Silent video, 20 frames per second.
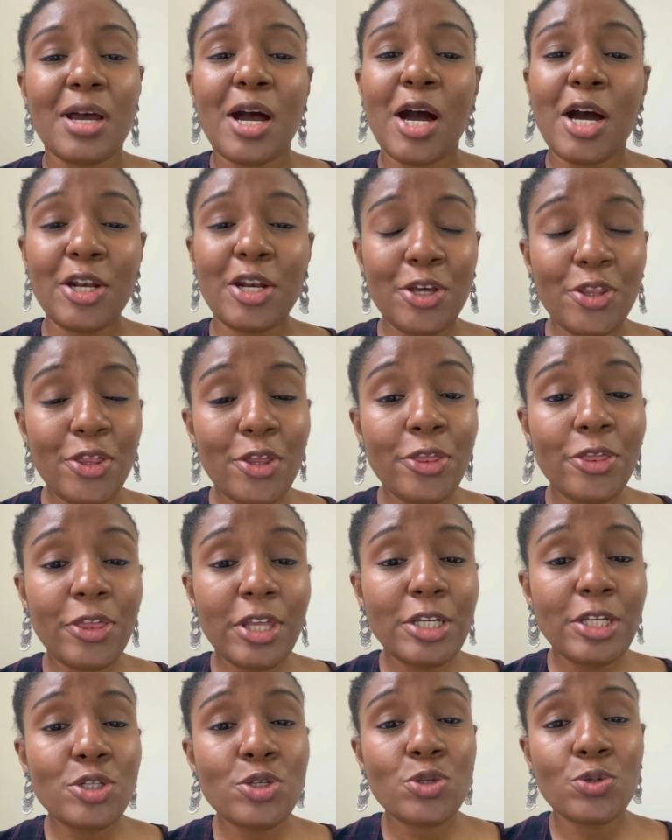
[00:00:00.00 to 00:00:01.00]
Another
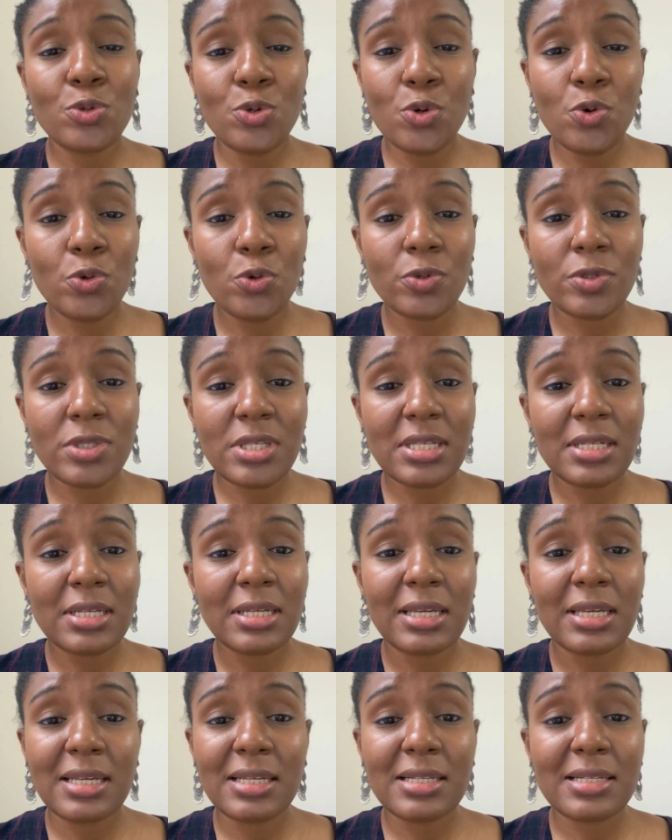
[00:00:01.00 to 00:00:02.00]
thing to note
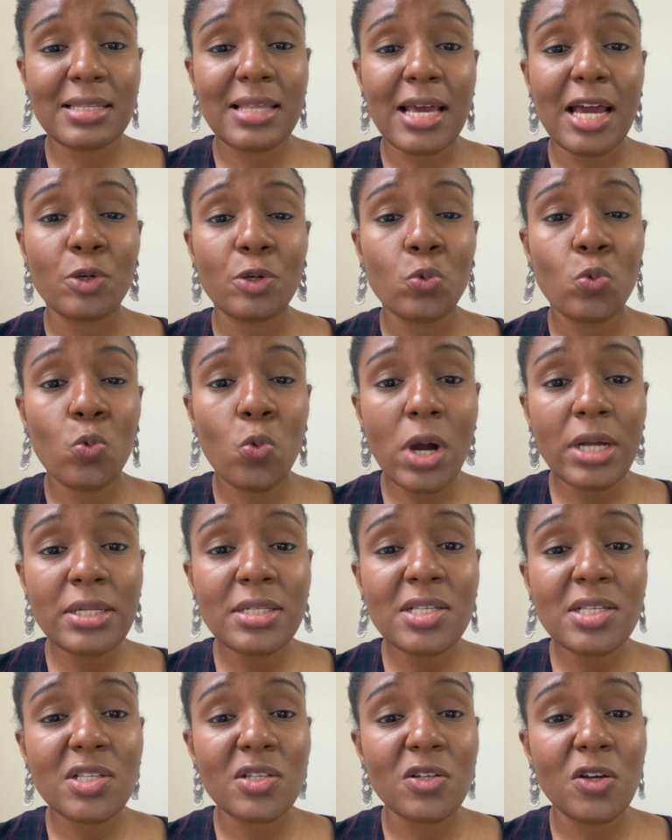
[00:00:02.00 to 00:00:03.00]
is that
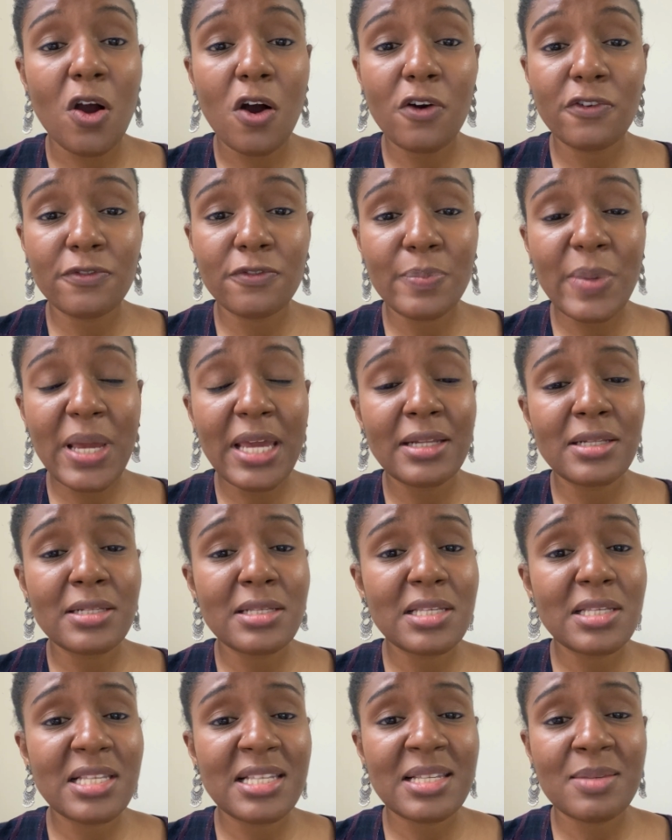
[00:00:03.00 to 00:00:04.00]
once governments,
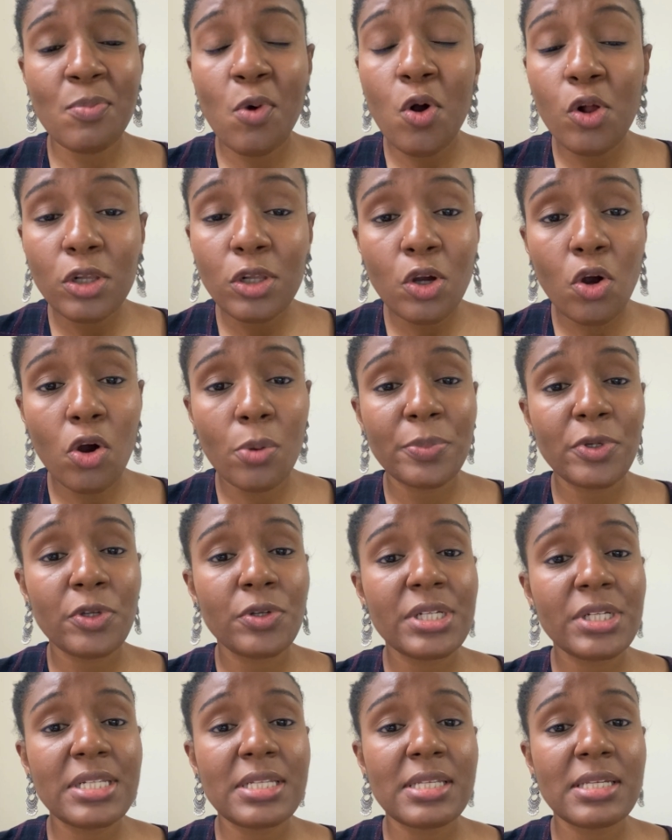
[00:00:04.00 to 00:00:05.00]
small
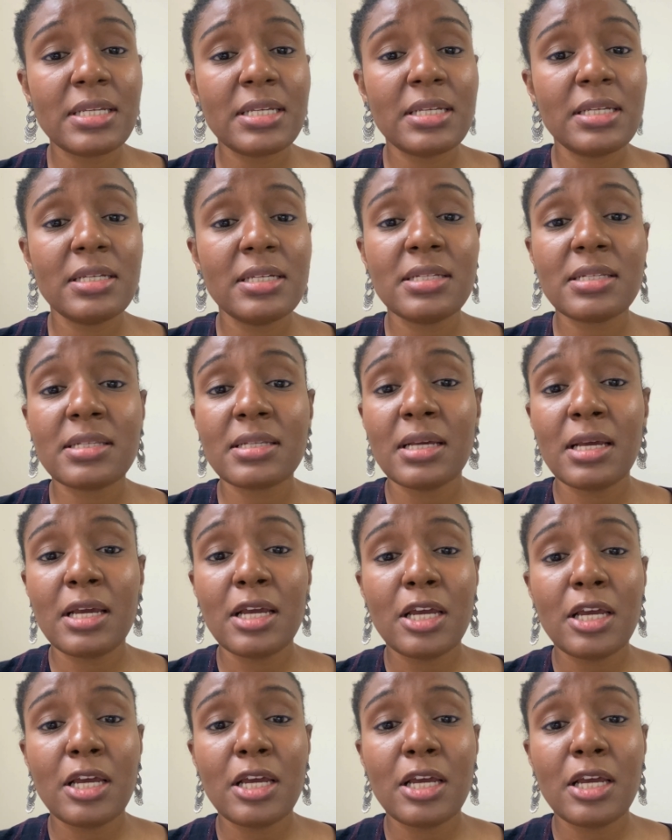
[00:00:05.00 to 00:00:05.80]
communities,